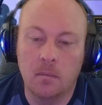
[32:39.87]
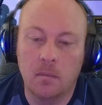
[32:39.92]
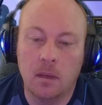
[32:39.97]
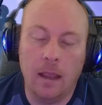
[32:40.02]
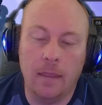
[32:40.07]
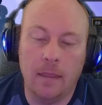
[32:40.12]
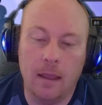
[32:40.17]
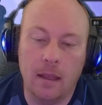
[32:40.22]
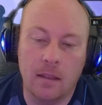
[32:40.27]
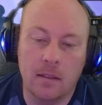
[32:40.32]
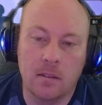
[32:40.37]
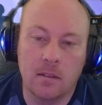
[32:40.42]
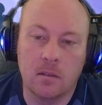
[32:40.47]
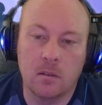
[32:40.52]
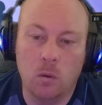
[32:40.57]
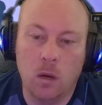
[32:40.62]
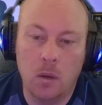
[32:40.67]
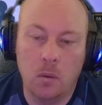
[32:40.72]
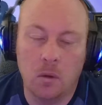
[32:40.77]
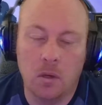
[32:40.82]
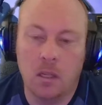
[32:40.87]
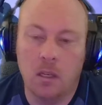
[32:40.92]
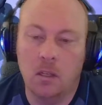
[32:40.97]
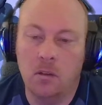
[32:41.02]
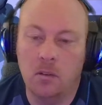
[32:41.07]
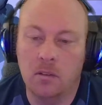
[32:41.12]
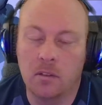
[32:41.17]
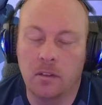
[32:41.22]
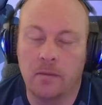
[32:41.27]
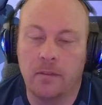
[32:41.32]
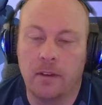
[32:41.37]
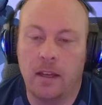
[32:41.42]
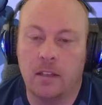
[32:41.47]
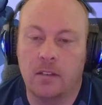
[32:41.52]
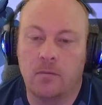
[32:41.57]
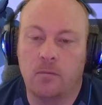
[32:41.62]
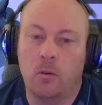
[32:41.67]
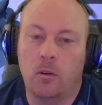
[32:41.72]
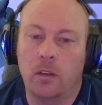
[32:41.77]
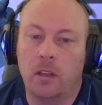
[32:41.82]
And that's why we're going to use the
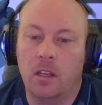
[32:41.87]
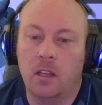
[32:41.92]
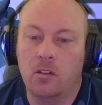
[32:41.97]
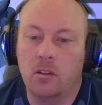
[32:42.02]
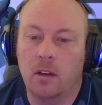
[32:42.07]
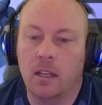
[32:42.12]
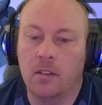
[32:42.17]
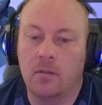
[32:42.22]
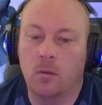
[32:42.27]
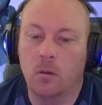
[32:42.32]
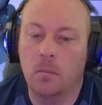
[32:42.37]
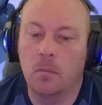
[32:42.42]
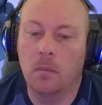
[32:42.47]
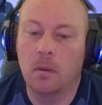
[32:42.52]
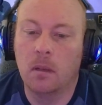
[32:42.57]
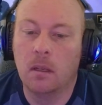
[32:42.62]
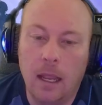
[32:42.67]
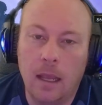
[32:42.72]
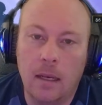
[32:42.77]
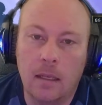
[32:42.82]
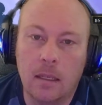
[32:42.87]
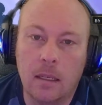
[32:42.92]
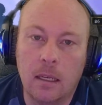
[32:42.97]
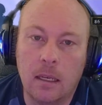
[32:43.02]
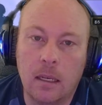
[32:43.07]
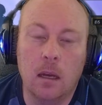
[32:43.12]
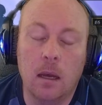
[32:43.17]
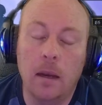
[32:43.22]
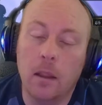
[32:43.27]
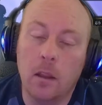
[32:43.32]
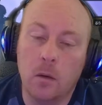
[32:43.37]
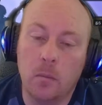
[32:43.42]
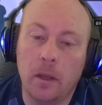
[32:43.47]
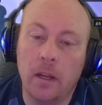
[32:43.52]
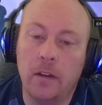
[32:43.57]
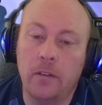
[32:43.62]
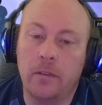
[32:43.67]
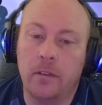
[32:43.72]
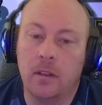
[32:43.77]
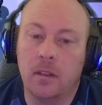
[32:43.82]
fast Fourier transform. And another
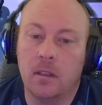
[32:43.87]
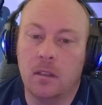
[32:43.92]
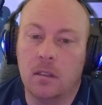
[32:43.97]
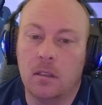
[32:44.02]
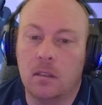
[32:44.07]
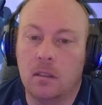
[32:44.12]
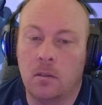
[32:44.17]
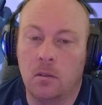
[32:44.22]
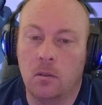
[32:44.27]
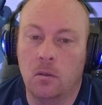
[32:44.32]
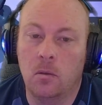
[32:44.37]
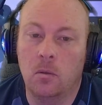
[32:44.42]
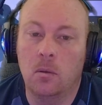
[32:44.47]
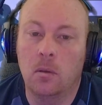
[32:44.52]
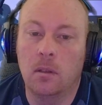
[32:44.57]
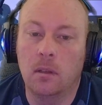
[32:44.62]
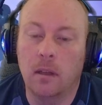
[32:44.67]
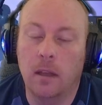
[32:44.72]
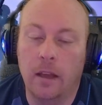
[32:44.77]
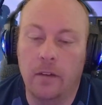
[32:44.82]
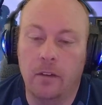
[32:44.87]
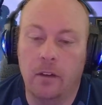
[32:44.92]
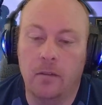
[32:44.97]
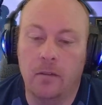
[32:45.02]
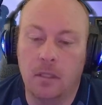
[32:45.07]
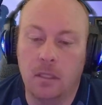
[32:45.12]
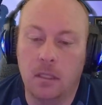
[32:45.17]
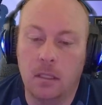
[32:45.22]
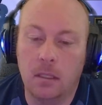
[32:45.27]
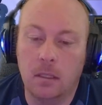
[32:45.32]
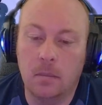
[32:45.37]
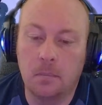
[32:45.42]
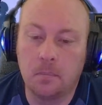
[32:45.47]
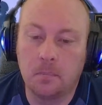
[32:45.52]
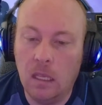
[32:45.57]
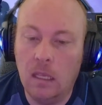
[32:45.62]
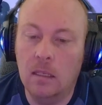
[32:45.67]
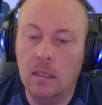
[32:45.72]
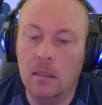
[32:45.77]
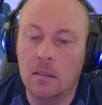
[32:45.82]
benefit to FFT
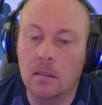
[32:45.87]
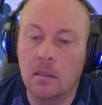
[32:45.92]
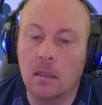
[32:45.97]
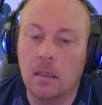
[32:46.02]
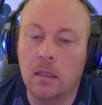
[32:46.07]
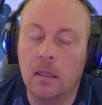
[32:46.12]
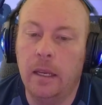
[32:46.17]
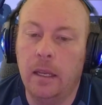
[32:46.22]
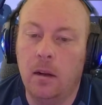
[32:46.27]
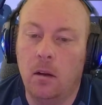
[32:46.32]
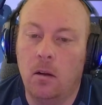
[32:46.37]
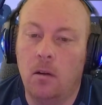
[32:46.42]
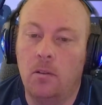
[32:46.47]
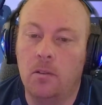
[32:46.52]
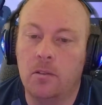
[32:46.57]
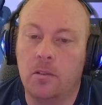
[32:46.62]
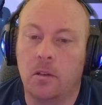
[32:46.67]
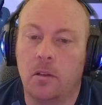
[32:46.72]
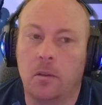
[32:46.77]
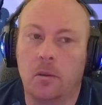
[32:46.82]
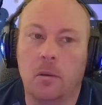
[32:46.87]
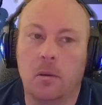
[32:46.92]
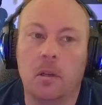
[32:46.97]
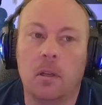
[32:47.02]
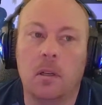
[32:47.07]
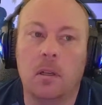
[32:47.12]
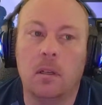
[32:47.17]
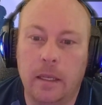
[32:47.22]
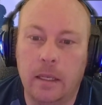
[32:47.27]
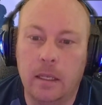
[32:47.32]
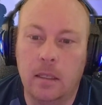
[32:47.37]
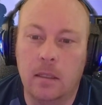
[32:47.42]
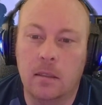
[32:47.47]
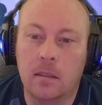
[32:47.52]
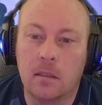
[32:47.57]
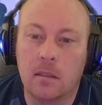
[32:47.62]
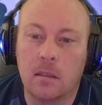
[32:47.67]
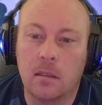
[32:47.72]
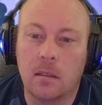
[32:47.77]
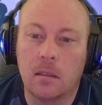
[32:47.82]
is it also
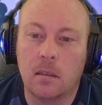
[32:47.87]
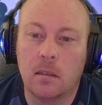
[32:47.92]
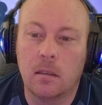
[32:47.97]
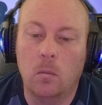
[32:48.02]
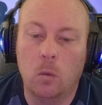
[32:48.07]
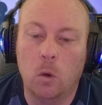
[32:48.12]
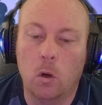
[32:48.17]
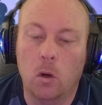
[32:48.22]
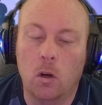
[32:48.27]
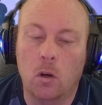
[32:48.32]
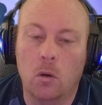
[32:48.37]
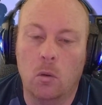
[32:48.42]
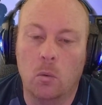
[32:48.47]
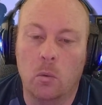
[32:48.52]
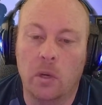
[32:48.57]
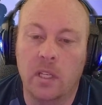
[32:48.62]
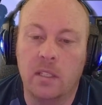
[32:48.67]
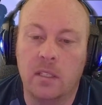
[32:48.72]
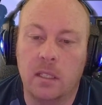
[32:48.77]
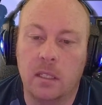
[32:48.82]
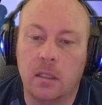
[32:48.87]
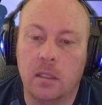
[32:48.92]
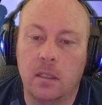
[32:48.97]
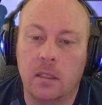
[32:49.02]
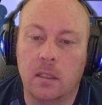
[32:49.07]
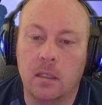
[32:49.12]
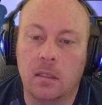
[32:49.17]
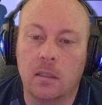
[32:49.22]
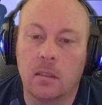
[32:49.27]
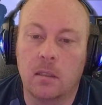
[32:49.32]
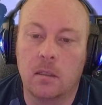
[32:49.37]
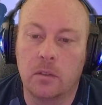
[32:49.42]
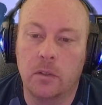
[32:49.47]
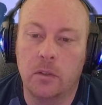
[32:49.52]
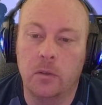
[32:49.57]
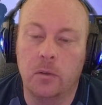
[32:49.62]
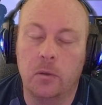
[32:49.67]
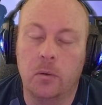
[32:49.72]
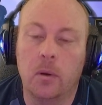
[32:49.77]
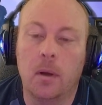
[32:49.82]
is more resilient
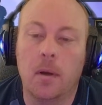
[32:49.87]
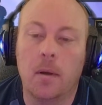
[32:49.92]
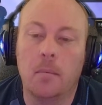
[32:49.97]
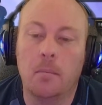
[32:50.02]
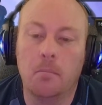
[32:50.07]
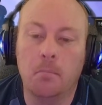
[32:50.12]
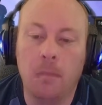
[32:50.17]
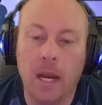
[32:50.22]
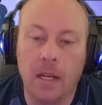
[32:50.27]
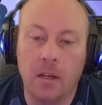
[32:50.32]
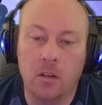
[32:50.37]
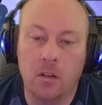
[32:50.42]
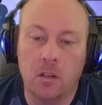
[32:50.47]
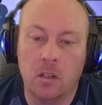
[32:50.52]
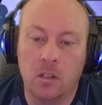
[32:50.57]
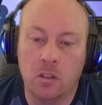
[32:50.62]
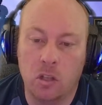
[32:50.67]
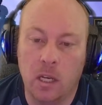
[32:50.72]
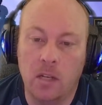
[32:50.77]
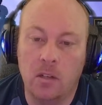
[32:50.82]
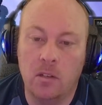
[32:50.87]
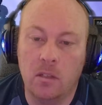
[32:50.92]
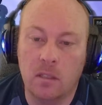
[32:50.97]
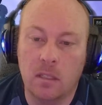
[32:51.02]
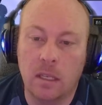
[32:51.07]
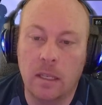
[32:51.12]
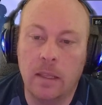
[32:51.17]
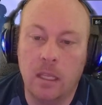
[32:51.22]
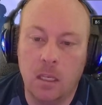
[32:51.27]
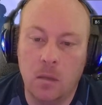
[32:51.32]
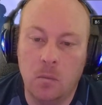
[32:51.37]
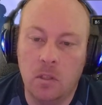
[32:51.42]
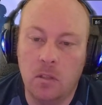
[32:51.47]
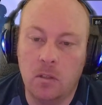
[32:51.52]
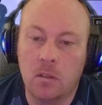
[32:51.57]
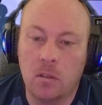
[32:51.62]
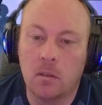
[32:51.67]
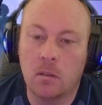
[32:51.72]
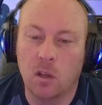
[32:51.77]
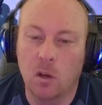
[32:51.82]
to minor changes in the
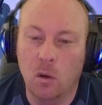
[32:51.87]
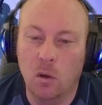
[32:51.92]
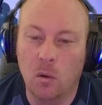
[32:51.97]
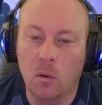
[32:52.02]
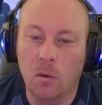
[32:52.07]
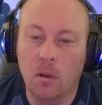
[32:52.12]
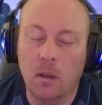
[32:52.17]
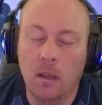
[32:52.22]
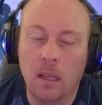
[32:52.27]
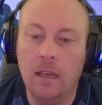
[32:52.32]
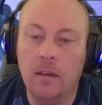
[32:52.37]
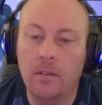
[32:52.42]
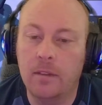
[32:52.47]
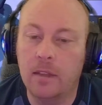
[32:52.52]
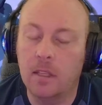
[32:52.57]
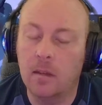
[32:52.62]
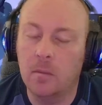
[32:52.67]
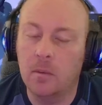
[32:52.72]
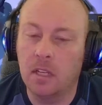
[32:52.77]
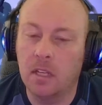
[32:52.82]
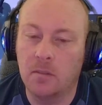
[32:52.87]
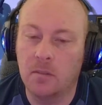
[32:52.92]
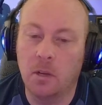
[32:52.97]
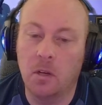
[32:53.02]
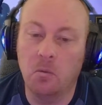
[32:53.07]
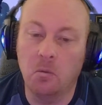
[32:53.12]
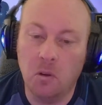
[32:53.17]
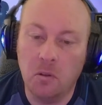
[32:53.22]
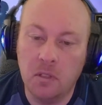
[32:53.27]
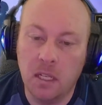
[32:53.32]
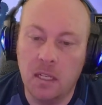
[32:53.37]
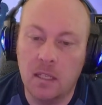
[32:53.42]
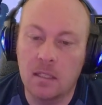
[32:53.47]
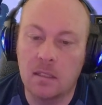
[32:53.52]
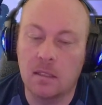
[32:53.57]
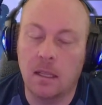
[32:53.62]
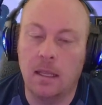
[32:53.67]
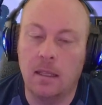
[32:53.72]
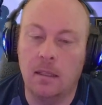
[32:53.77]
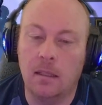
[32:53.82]
image. So if the image has been rotated
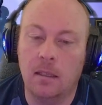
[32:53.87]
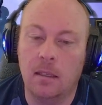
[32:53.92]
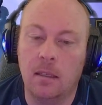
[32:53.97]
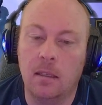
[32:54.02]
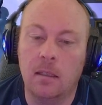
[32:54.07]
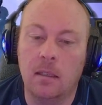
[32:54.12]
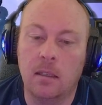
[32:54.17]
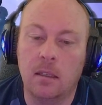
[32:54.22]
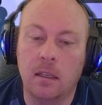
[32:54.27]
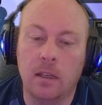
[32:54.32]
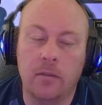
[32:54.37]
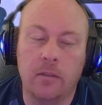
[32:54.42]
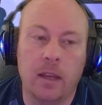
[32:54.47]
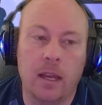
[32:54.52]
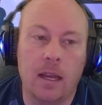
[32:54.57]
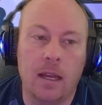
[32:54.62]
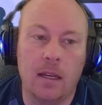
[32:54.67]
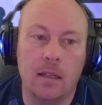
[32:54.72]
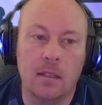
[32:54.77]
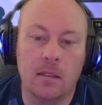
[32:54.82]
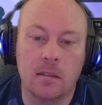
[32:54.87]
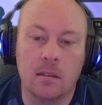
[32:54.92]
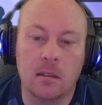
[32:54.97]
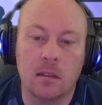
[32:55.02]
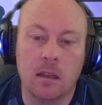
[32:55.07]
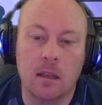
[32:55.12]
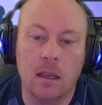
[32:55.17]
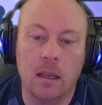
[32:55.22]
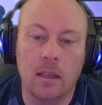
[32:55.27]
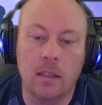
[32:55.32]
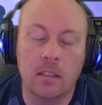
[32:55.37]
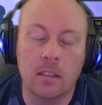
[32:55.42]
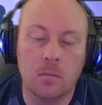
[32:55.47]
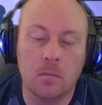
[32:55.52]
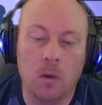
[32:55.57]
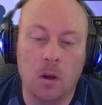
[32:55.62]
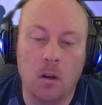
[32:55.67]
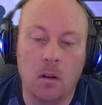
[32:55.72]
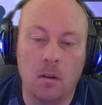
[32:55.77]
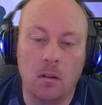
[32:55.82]
slightly, if it has a
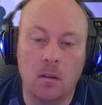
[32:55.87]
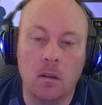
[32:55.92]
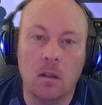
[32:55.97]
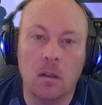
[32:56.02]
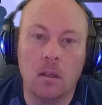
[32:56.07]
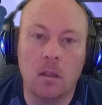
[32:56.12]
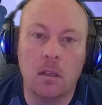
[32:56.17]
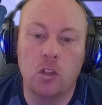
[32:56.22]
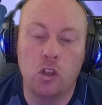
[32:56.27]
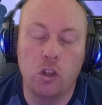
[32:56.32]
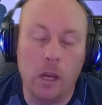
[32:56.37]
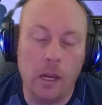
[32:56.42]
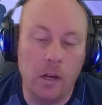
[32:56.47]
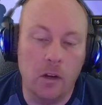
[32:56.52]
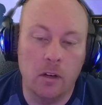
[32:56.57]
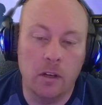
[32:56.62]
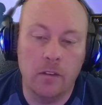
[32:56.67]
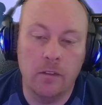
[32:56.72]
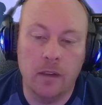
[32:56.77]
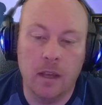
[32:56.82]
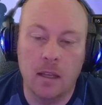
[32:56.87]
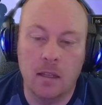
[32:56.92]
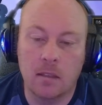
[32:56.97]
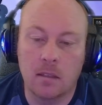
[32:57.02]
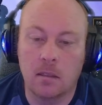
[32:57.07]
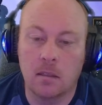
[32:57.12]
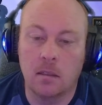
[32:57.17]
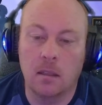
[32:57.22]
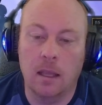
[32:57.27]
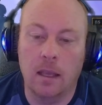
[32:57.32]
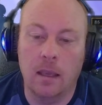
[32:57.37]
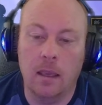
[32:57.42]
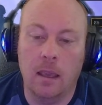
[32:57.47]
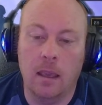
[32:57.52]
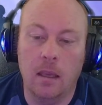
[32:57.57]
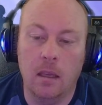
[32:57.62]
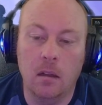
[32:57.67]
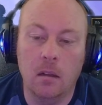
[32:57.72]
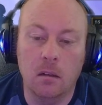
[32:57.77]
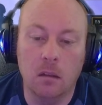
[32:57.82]
small shader effect like
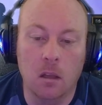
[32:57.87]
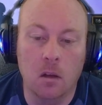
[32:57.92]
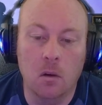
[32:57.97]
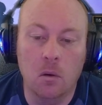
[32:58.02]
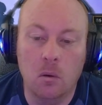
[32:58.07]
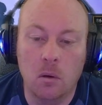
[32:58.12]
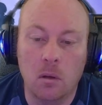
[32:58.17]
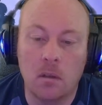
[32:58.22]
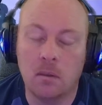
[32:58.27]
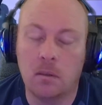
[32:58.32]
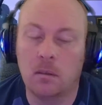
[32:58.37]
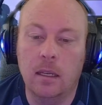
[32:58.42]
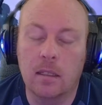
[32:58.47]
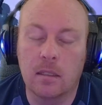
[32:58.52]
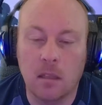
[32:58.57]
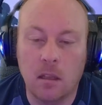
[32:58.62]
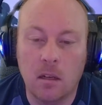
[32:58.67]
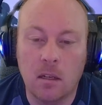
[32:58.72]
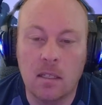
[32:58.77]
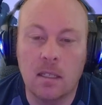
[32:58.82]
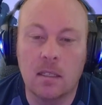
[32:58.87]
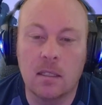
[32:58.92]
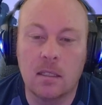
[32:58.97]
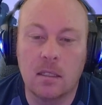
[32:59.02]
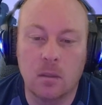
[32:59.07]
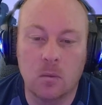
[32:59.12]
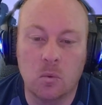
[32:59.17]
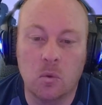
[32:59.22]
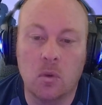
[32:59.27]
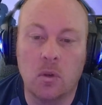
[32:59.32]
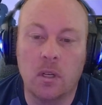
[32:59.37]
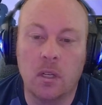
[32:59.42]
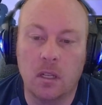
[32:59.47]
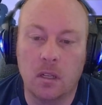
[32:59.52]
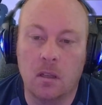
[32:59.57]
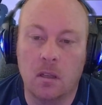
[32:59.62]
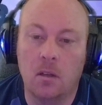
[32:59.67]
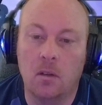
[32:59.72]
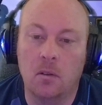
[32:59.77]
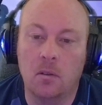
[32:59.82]
a glow, as long as it's still pretty
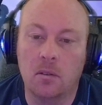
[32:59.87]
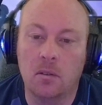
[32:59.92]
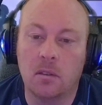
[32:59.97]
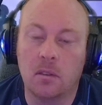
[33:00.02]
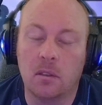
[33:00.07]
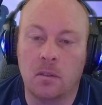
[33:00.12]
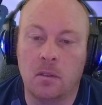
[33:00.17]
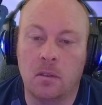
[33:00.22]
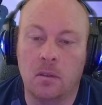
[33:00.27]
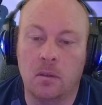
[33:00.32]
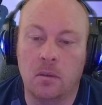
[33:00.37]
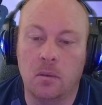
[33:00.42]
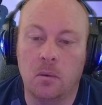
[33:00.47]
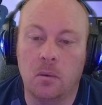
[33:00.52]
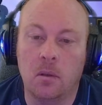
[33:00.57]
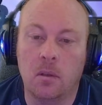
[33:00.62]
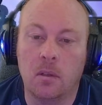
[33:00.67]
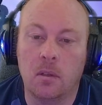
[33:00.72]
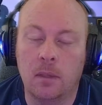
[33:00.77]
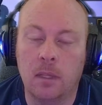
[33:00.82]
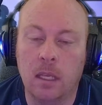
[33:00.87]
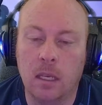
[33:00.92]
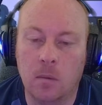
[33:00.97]
close to the